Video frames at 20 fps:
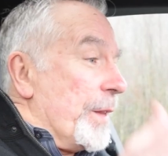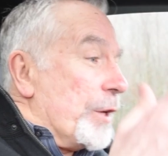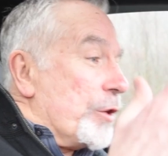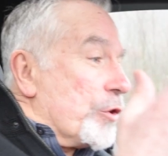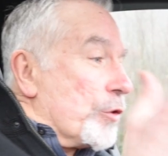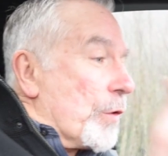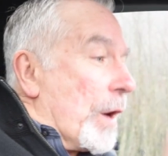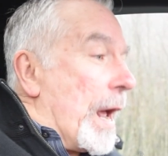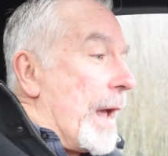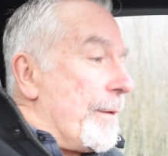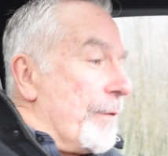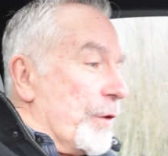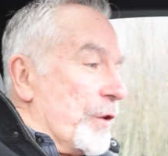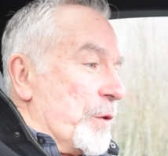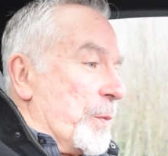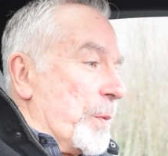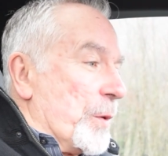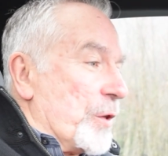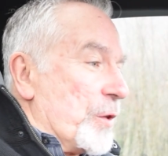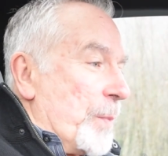the driver's
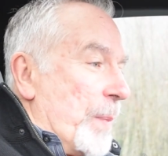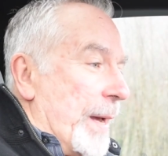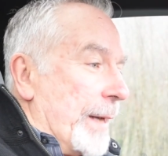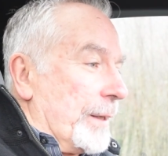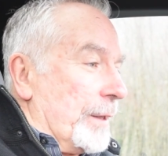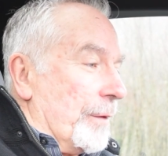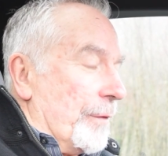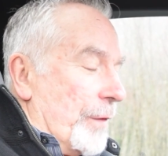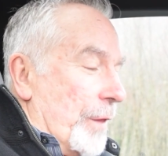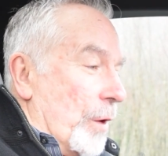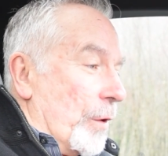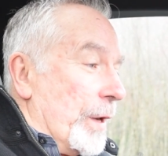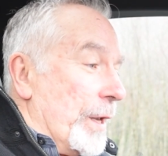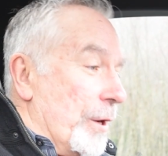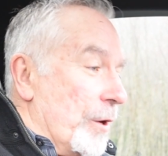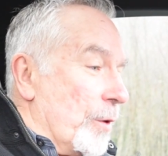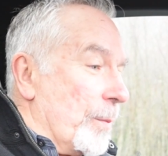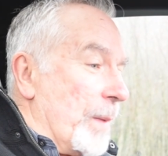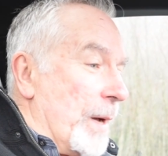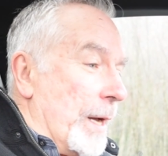perspective, though,
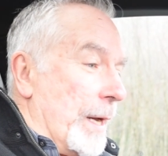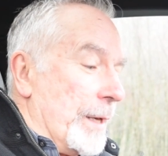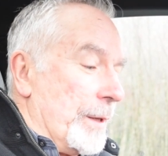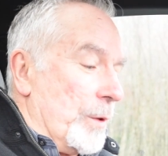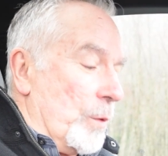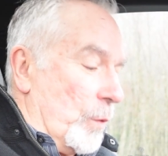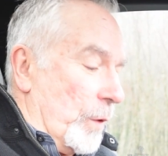here behind the